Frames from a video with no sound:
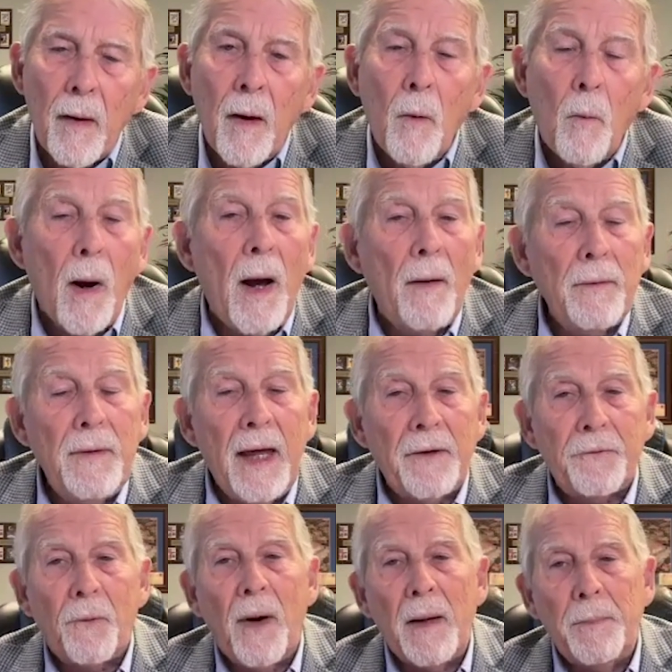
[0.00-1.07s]
Well,
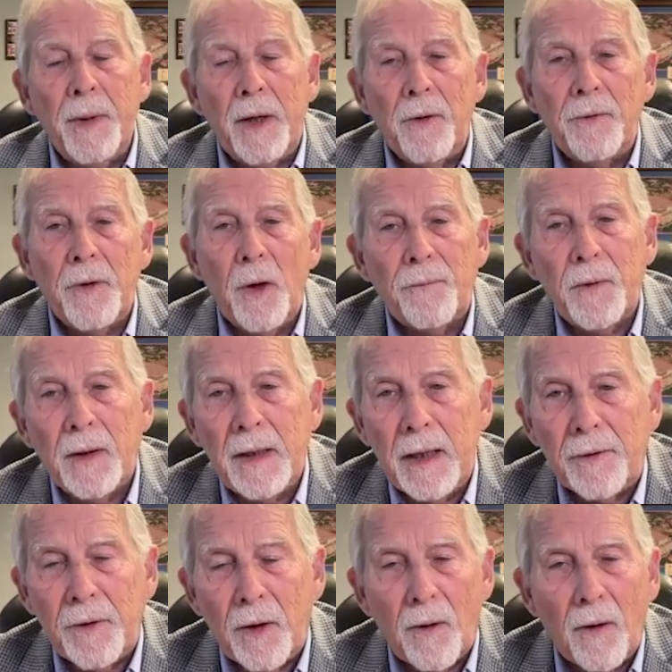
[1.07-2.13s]
that's right, Peter. And don't
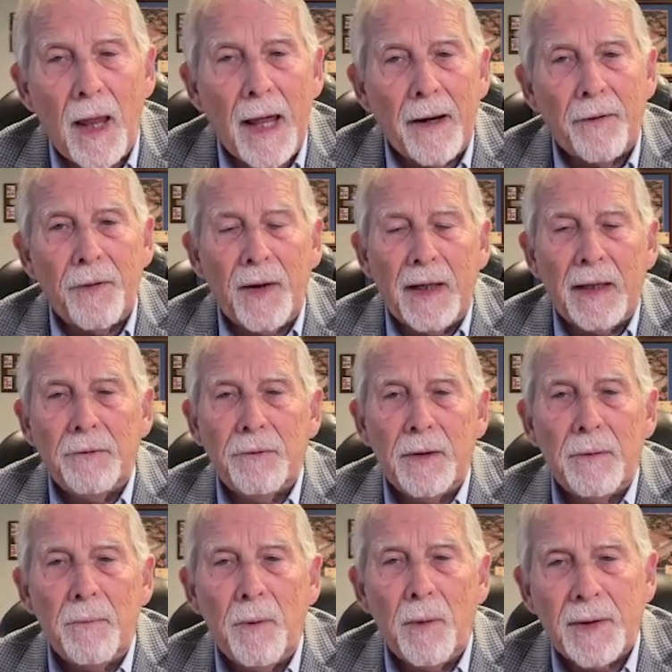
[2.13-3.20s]
forget, there are a lot of things
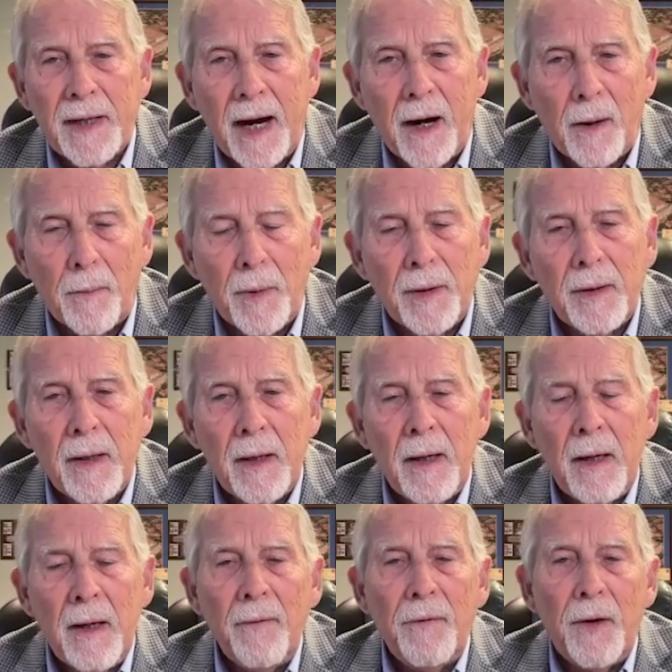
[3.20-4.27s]
in retirement
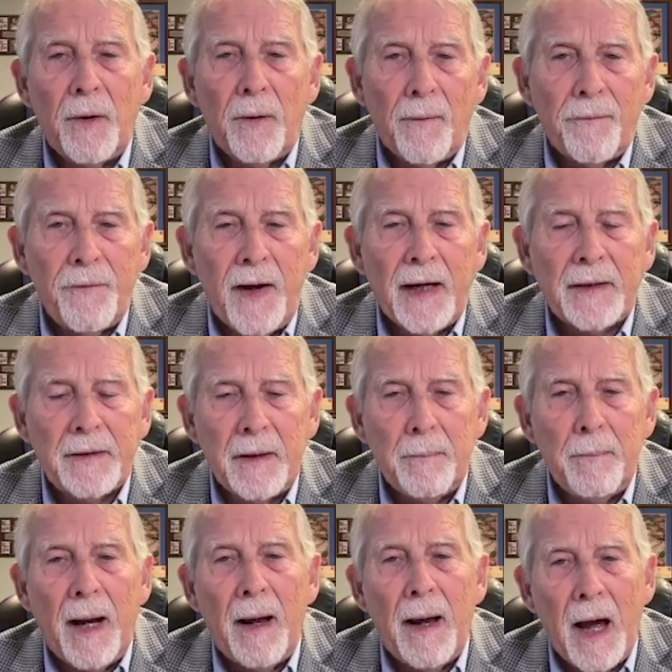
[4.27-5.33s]
that are affected
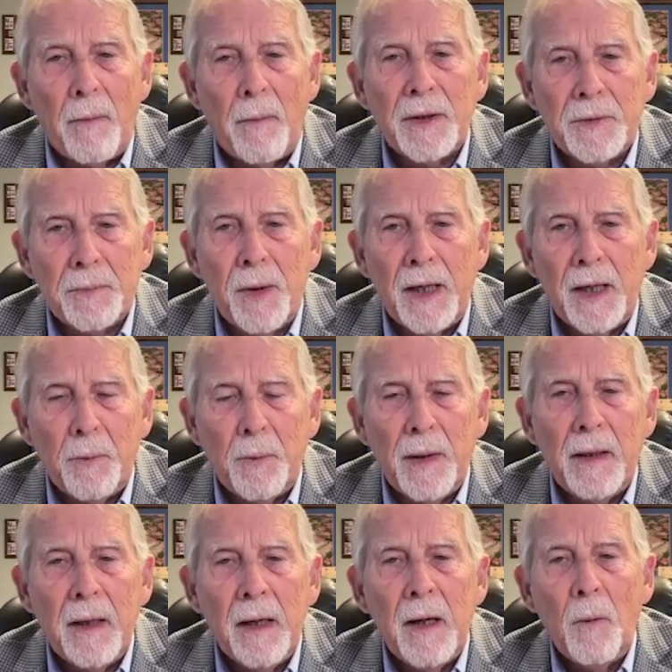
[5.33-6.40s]
by how much money
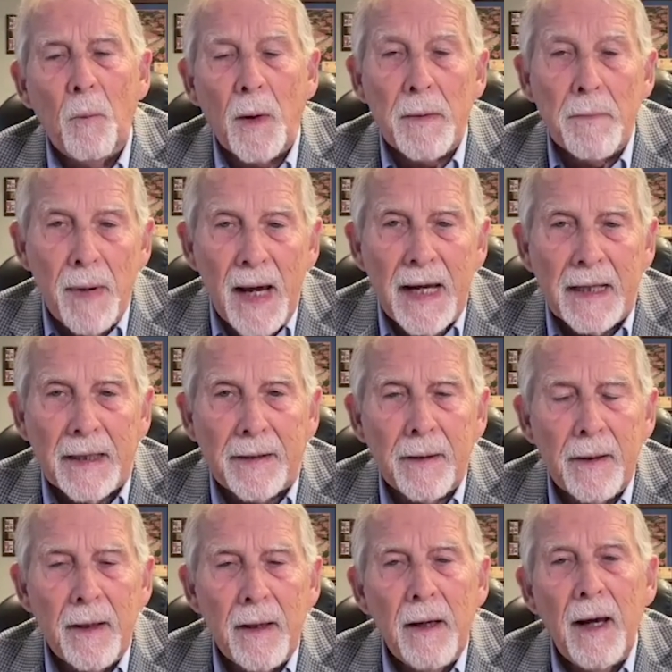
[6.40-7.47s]
we make
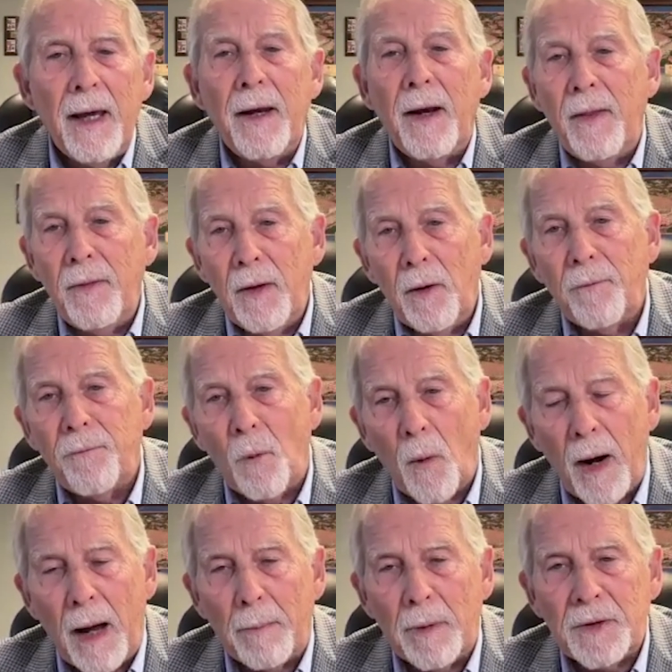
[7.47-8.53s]
and therefore
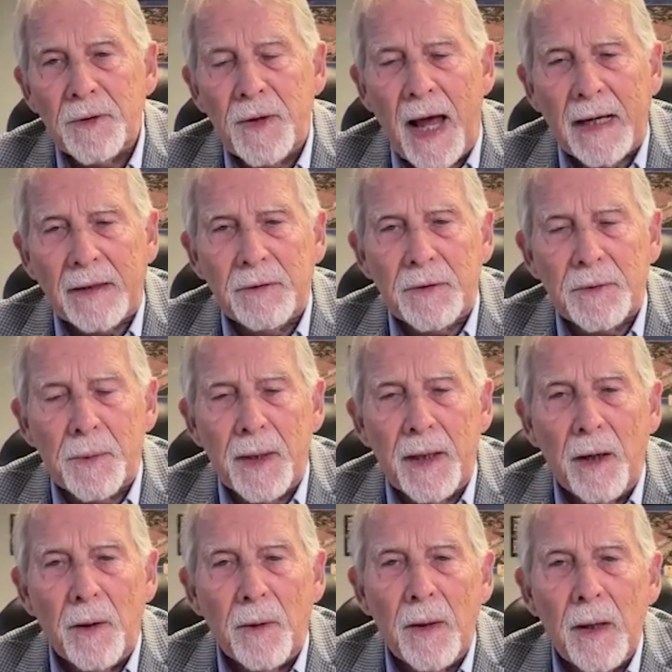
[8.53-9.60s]
how much taxes we
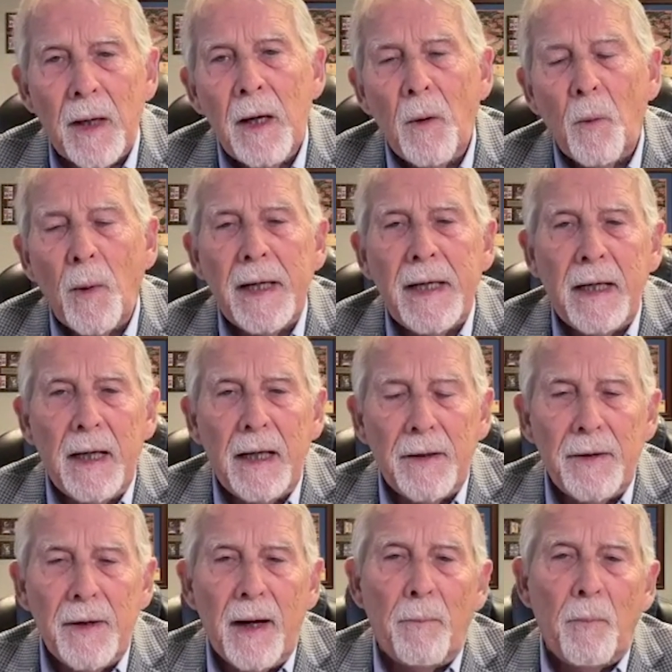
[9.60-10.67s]
owe. We can end
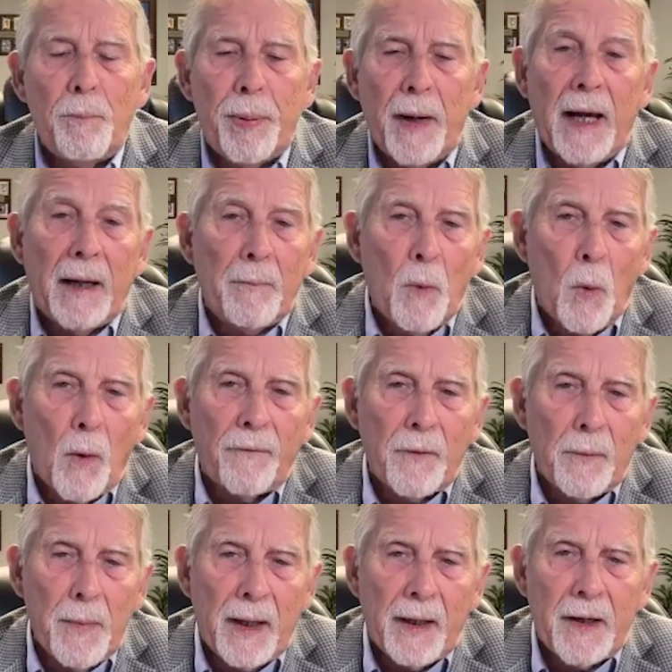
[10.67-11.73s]
up paying more for
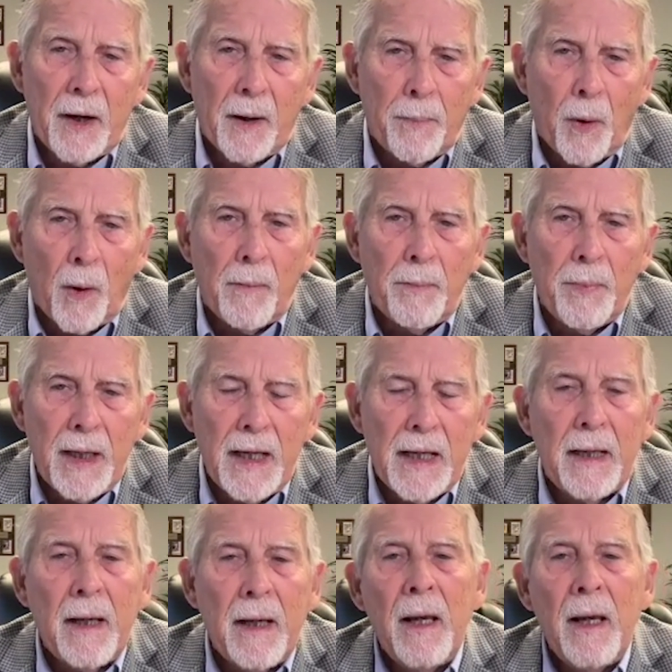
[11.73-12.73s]
Medicare Part B.